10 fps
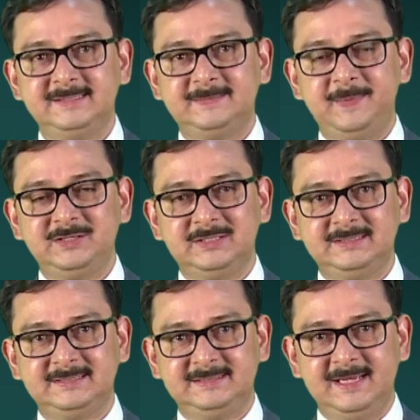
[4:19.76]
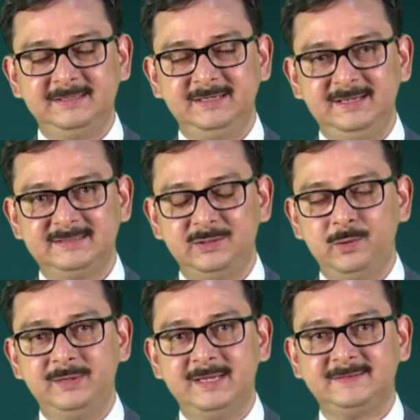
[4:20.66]
special stent is
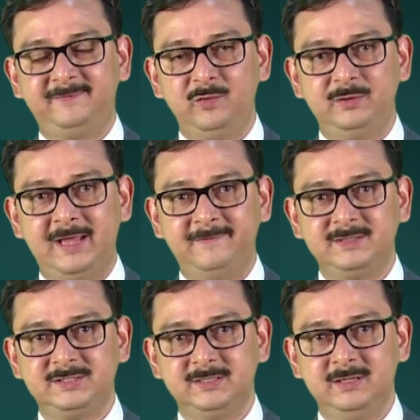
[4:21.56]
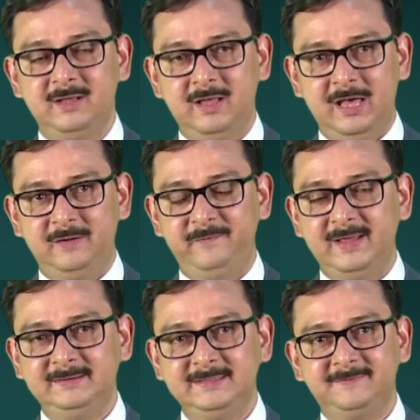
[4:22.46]
known as flow diverter, and
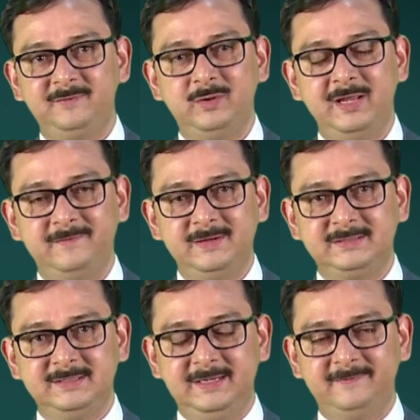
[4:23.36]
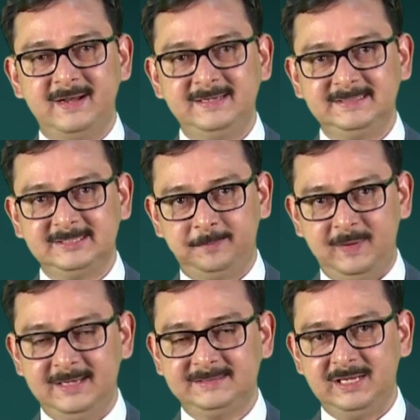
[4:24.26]
when this flow diverter device is
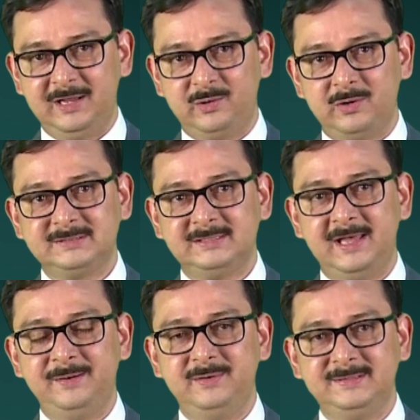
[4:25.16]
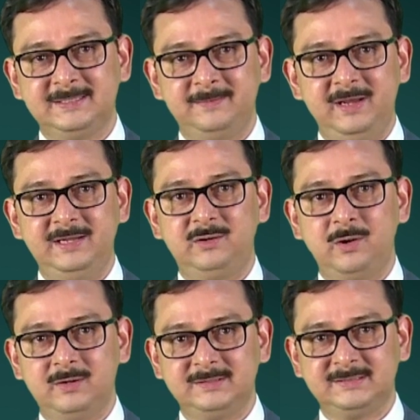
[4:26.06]
placed across the aneurysm, it
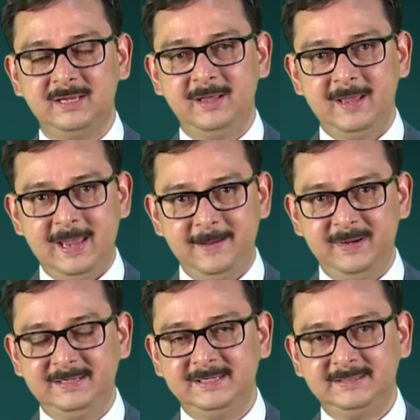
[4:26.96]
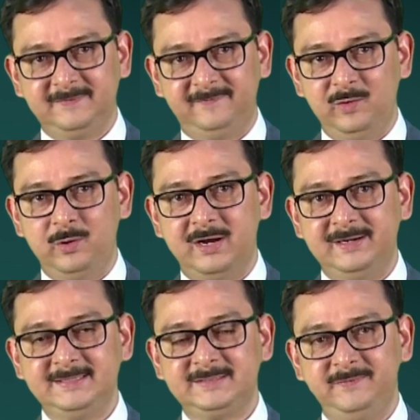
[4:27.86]
causes immediate flow
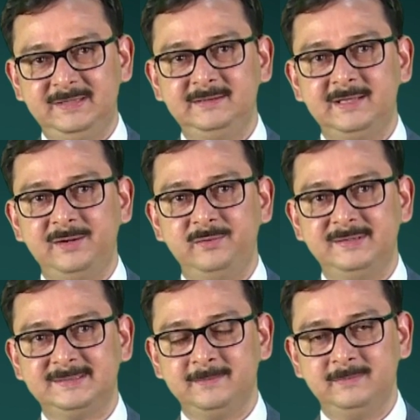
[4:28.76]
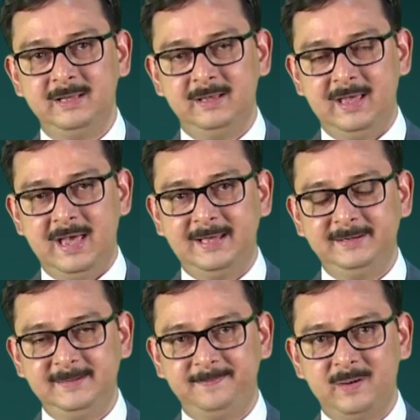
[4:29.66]
arrest within the aneurysm and
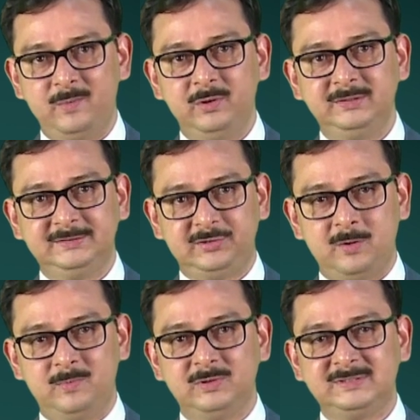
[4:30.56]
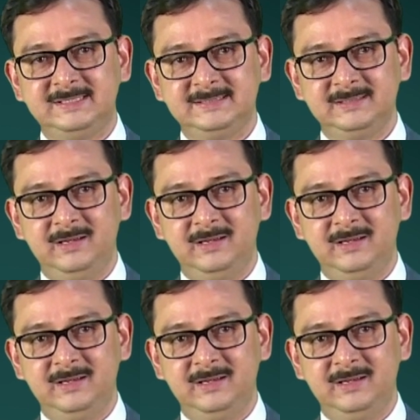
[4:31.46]
it promotes the thrombosis.